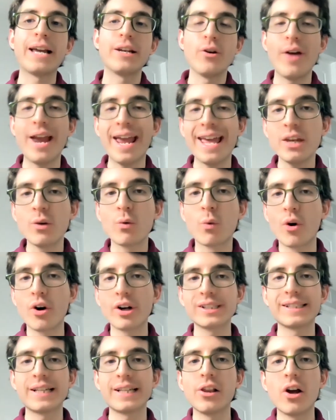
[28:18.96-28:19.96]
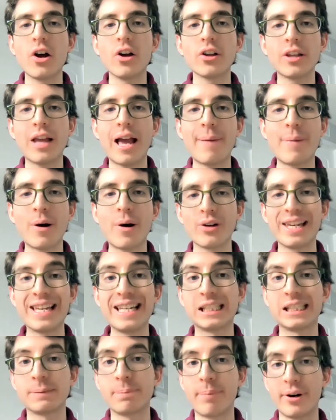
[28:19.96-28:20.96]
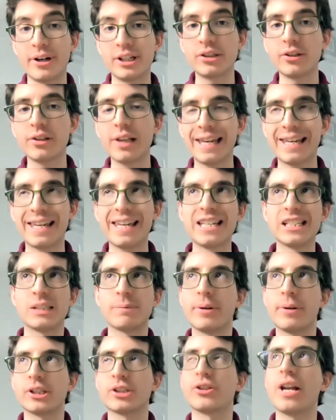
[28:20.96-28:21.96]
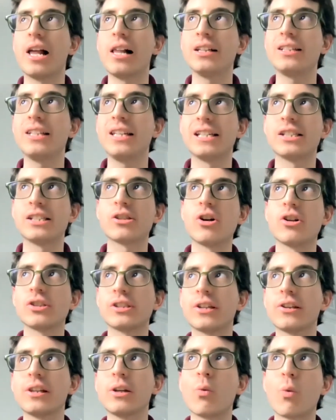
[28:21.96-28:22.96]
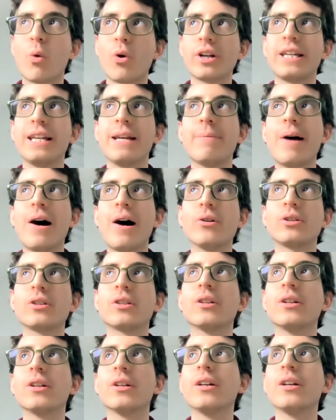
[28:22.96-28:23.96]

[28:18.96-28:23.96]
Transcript: I know Eddie works a lot about his person, like his personality. He's constantly working about